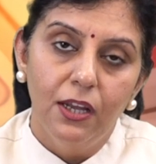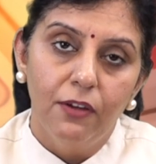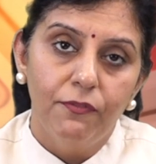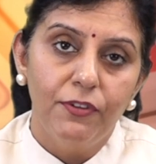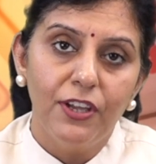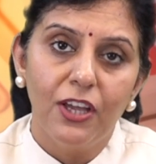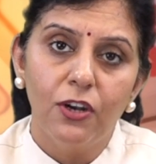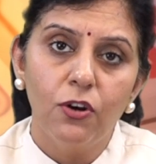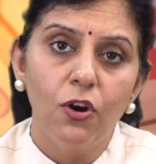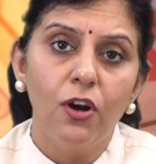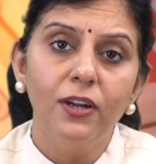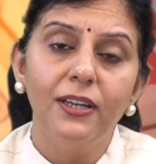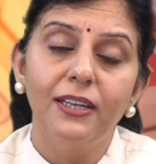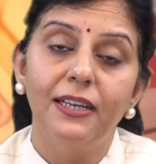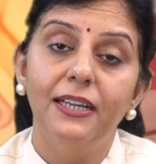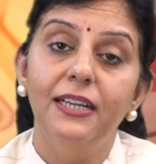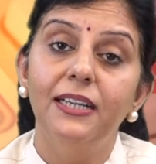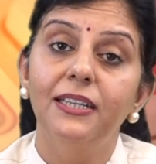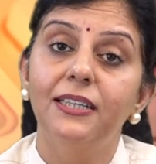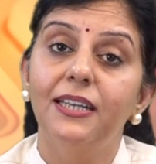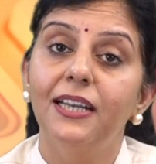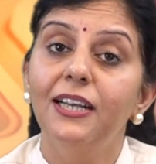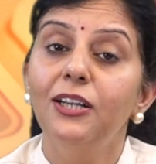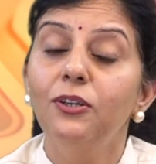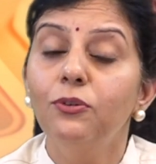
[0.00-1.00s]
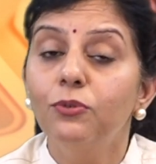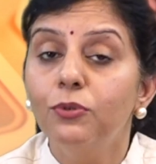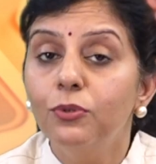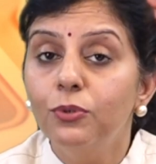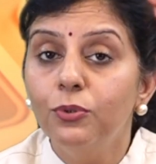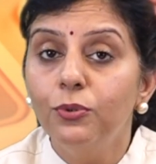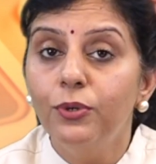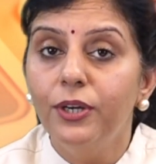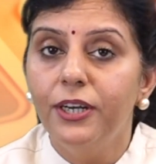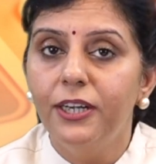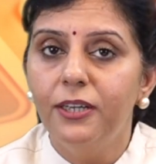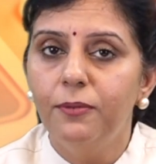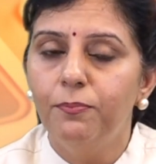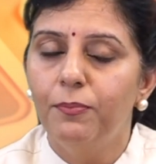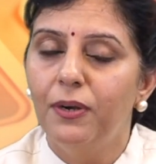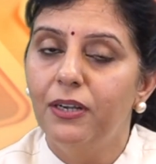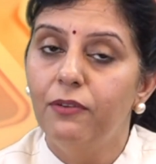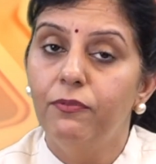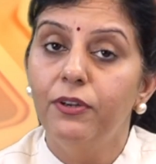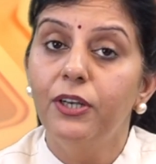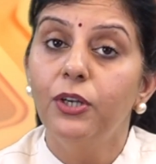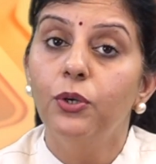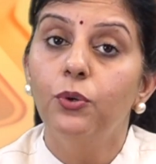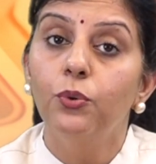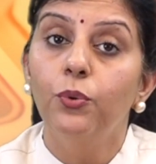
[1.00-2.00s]
We are not intent to do it, but
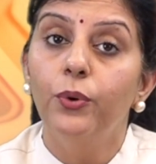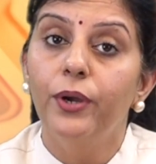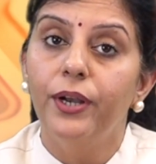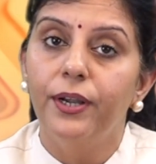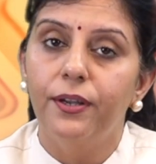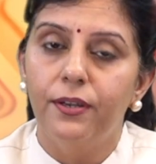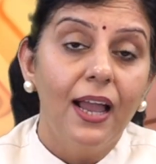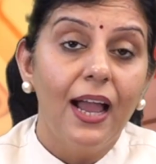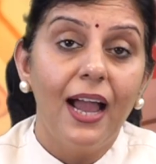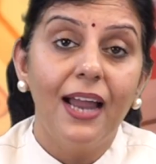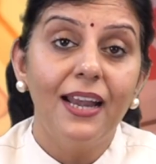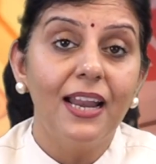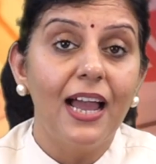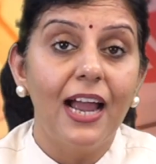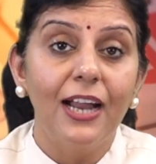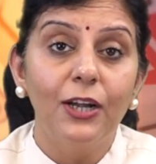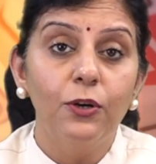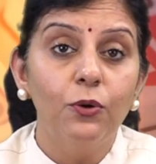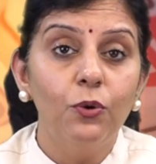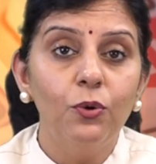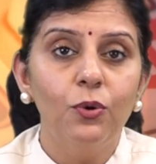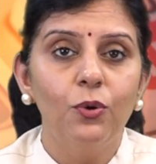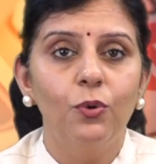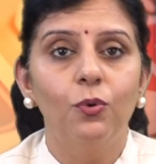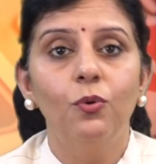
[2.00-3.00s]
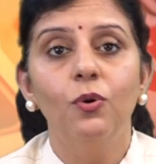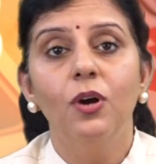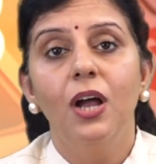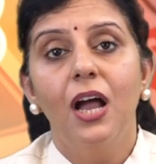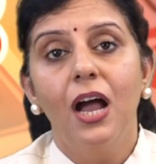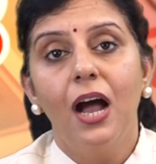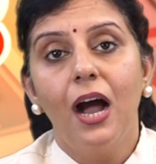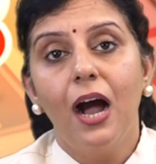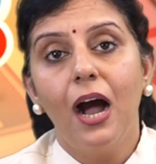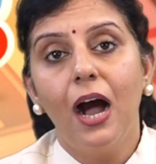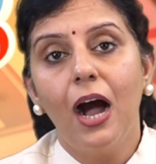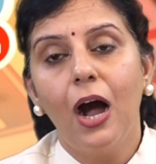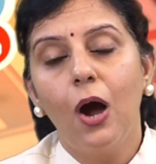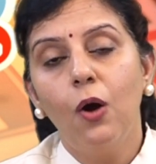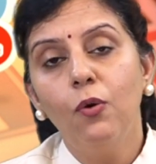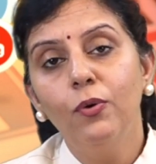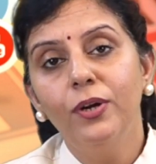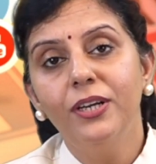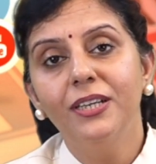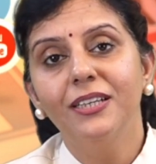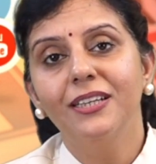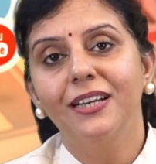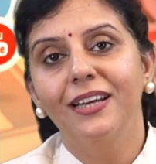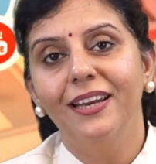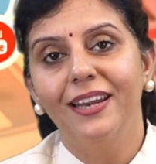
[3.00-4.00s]
we do it, and I don't know how
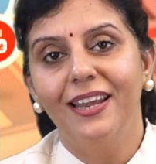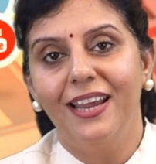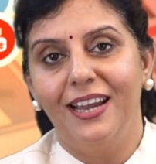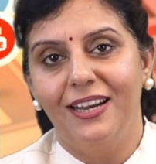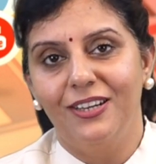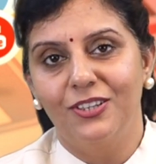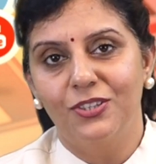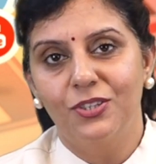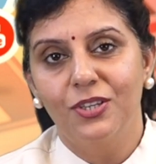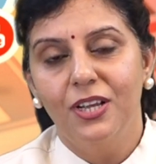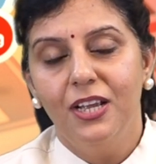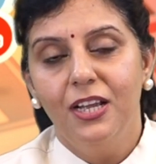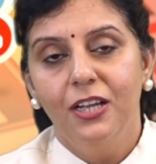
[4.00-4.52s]
it creates.